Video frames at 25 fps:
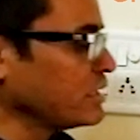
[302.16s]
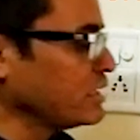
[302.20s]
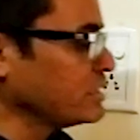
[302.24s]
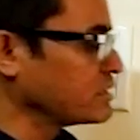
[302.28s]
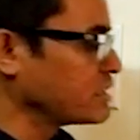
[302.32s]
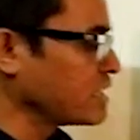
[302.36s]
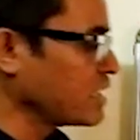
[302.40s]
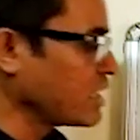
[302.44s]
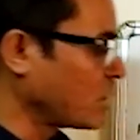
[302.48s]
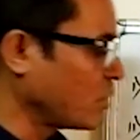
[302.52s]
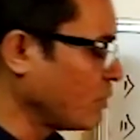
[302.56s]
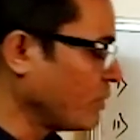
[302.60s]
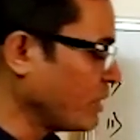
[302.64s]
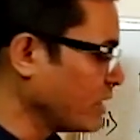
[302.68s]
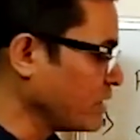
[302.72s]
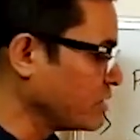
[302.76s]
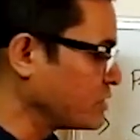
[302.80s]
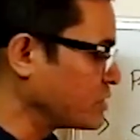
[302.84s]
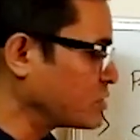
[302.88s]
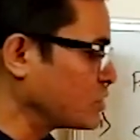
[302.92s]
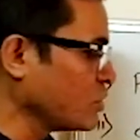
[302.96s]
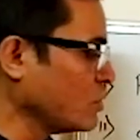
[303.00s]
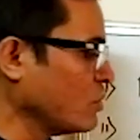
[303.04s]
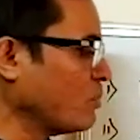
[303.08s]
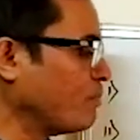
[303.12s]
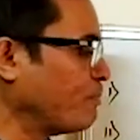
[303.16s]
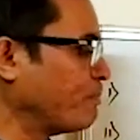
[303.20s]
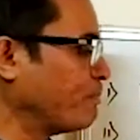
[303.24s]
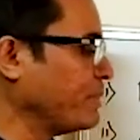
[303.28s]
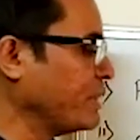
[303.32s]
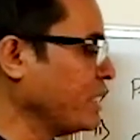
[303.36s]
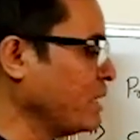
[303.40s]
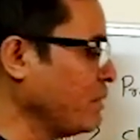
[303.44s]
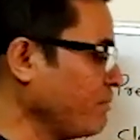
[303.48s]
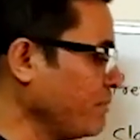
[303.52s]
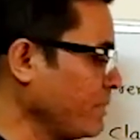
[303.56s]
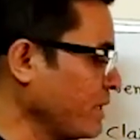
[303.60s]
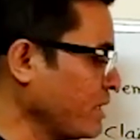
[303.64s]
is equals to
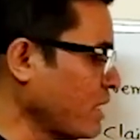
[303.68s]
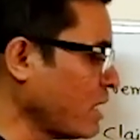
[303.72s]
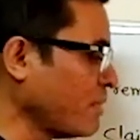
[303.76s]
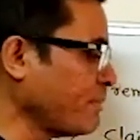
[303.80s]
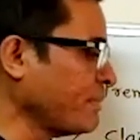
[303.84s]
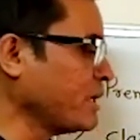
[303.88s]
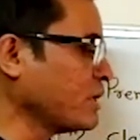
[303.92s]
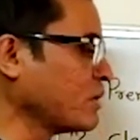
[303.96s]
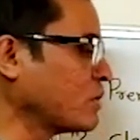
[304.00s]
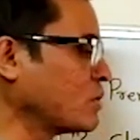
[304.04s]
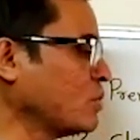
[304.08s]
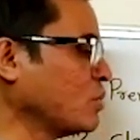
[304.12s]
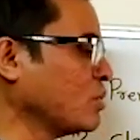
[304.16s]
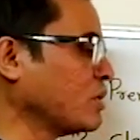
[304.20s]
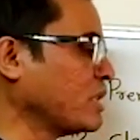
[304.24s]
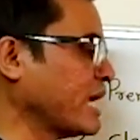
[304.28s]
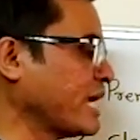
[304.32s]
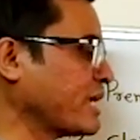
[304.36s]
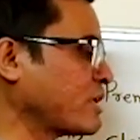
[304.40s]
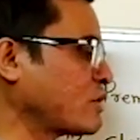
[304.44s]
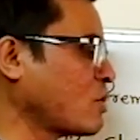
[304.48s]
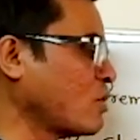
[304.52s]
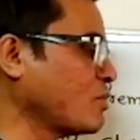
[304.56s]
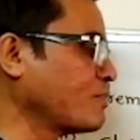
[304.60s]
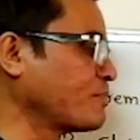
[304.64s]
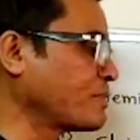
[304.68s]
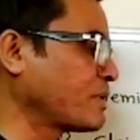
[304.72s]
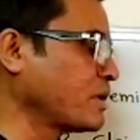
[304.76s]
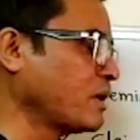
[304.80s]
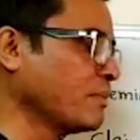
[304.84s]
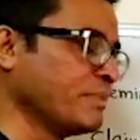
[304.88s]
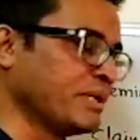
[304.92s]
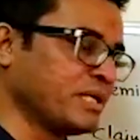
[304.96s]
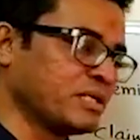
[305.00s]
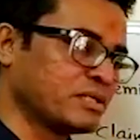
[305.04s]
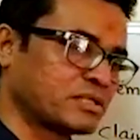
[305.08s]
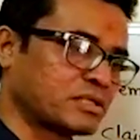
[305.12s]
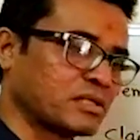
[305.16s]
premium into rate of
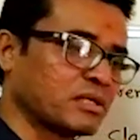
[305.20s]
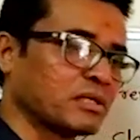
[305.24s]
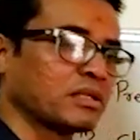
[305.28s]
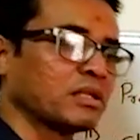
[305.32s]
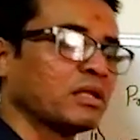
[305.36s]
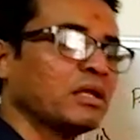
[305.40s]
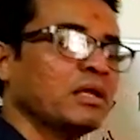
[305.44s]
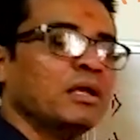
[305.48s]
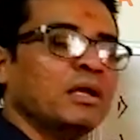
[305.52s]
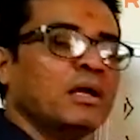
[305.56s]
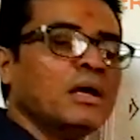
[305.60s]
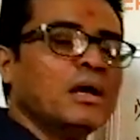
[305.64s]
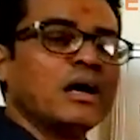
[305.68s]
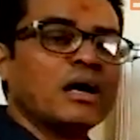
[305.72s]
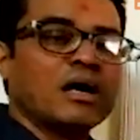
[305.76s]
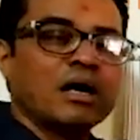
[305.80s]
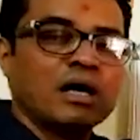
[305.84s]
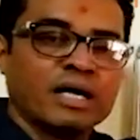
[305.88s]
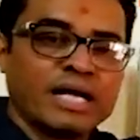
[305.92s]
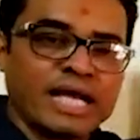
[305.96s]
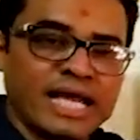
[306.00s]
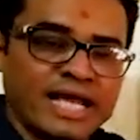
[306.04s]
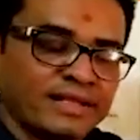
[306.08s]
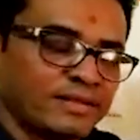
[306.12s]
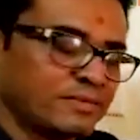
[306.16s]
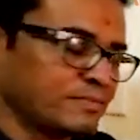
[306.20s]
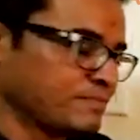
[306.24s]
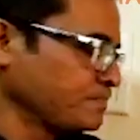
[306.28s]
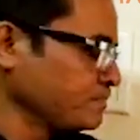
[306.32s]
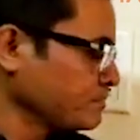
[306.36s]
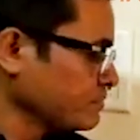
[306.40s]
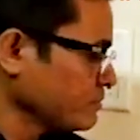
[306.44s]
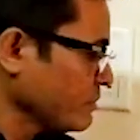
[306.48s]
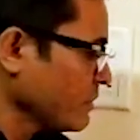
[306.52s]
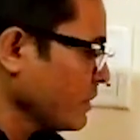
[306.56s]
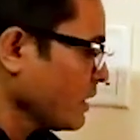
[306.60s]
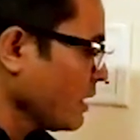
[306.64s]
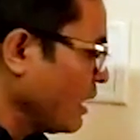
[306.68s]
commission. Again,
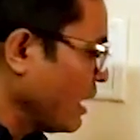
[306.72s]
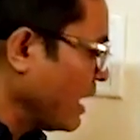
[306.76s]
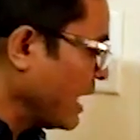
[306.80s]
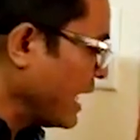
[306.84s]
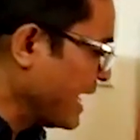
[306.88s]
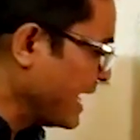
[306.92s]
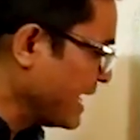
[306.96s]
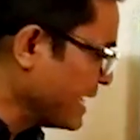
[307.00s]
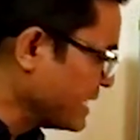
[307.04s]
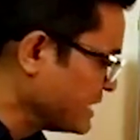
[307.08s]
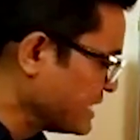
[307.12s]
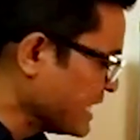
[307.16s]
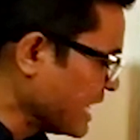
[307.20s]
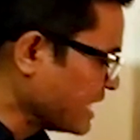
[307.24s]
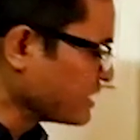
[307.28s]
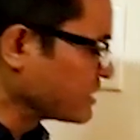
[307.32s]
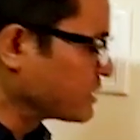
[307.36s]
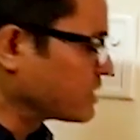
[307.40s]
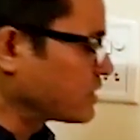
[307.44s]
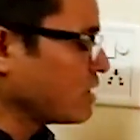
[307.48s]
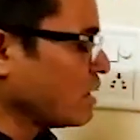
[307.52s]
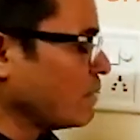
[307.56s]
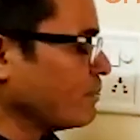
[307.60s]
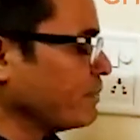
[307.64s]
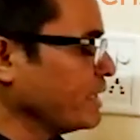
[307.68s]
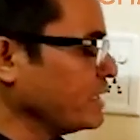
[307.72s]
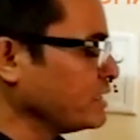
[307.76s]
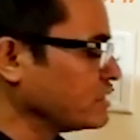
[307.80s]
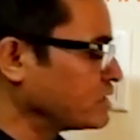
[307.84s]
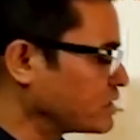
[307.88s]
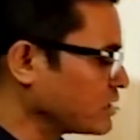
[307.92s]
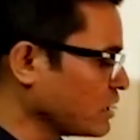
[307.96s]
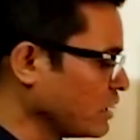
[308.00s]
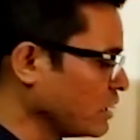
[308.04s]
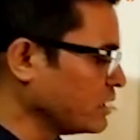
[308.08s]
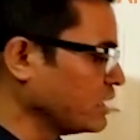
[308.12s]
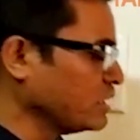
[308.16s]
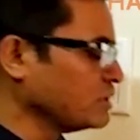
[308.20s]
agent's
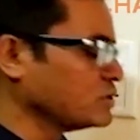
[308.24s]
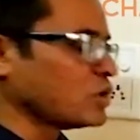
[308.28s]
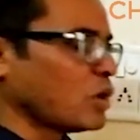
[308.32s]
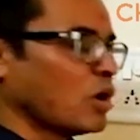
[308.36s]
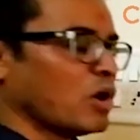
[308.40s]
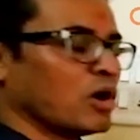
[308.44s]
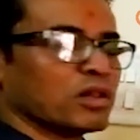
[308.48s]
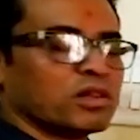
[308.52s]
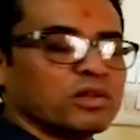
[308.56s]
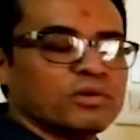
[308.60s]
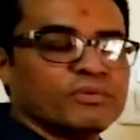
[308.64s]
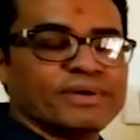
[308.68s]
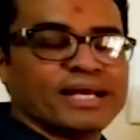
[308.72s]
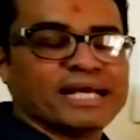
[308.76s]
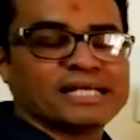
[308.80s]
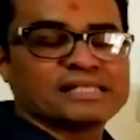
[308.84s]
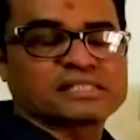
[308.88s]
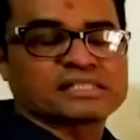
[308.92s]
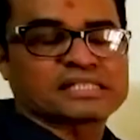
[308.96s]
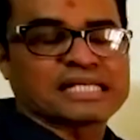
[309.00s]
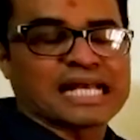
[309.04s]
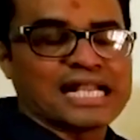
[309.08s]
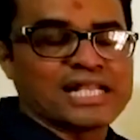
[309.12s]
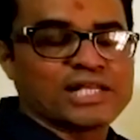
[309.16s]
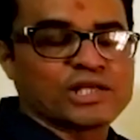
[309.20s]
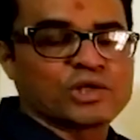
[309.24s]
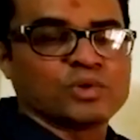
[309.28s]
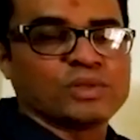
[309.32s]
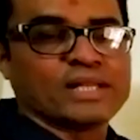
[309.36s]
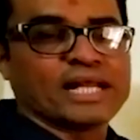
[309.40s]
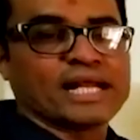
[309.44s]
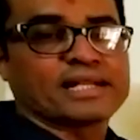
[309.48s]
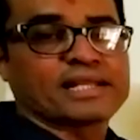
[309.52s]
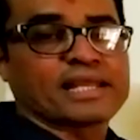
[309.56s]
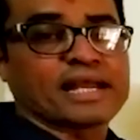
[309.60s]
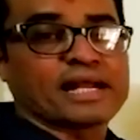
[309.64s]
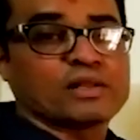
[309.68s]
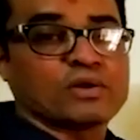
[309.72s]
commission is always
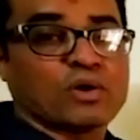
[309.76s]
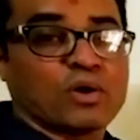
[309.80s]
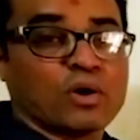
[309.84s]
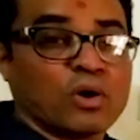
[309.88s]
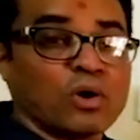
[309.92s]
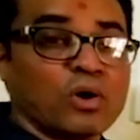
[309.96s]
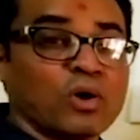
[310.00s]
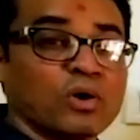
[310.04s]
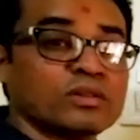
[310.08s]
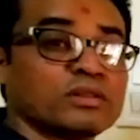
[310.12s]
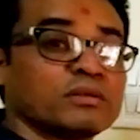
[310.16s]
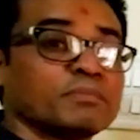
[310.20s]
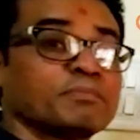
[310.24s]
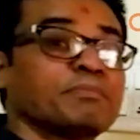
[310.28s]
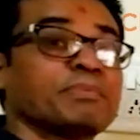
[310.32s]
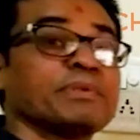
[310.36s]
calculated on